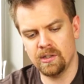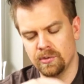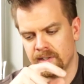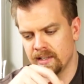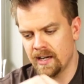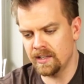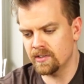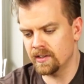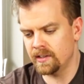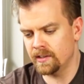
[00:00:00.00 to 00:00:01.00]
use the guides
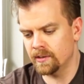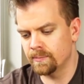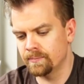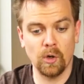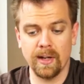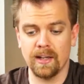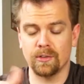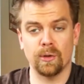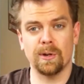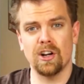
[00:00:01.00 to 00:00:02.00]
on here. Okay,
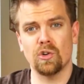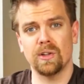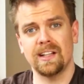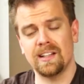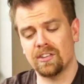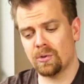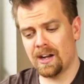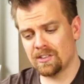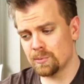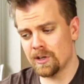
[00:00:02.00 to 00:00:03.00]
so I'm gonna go clean this,
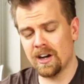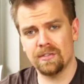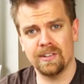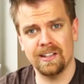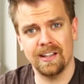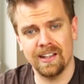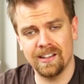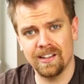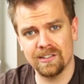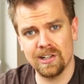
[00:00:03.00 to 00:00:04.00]
ground some coffee, and
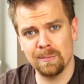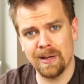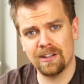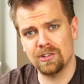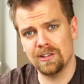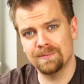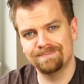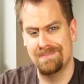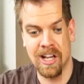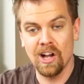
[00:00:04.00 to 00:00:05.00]
then come back to you.
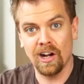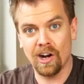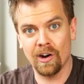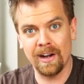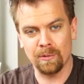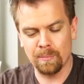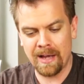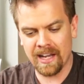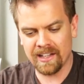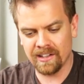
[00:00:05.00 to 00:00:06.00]
All right, we're
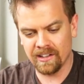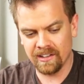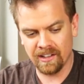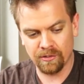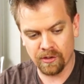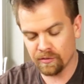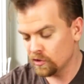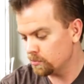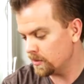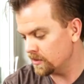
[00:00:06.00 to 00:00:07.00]
back here for the
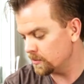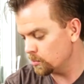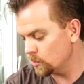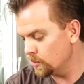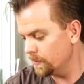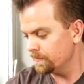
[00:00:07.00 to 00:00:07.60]
first part of the brew.